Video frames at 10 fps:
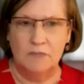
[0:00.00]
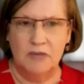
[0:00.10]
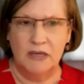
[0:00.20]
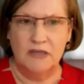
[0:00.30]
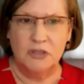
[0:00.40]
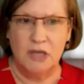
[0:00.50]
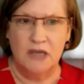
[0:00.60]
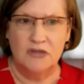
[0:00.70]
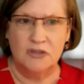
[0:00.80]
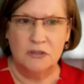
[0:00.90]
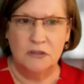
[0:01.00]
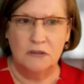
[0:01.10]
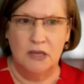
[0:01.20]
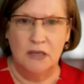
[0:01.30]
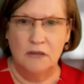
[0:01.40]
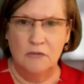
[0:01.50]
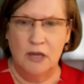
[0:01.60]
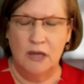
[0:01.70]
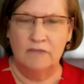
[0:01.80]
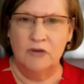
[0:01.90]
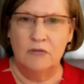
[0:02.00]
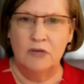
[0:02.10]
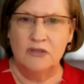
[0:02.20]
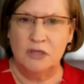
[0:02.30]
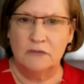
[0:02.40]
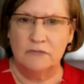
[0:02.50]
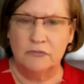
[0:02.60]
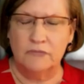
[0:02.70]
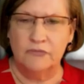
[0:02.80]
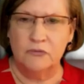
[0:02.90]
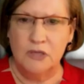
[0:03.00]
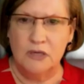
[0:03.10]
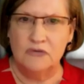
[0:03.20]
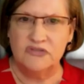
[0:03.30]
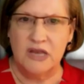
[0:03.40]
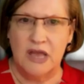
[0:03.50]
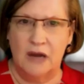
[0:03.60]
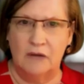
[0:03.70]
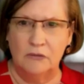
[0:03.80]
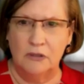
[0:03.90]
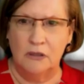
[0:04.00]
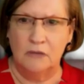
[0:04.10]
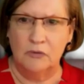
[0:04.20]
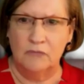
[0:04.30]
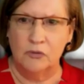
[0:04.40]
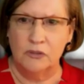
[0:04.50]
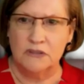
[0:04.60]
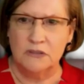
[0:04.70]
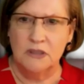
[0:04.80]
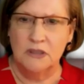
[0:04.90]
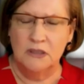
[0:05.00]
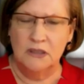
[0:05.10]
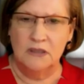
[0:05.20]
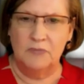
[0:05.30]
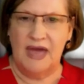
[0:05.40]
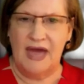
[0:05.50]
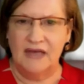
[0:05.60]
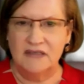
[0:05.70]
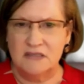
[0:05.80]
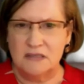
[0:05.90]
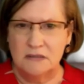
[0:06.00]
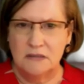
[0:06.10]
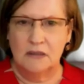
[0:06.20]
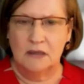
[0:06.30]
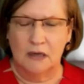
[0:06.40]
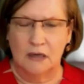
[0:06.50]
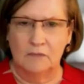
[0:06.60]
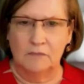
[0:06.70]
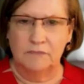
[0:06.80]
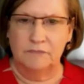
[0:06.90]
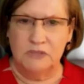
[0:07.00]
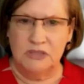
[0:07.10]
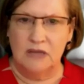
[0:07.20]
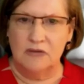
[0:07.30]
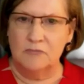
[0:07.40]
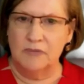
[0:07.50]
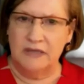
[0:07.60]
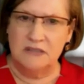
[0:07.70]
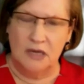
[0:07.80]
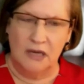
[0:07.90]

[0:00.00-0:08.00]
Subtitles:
about education, and you and I have known each other for a few years now. We've worked in the past together, but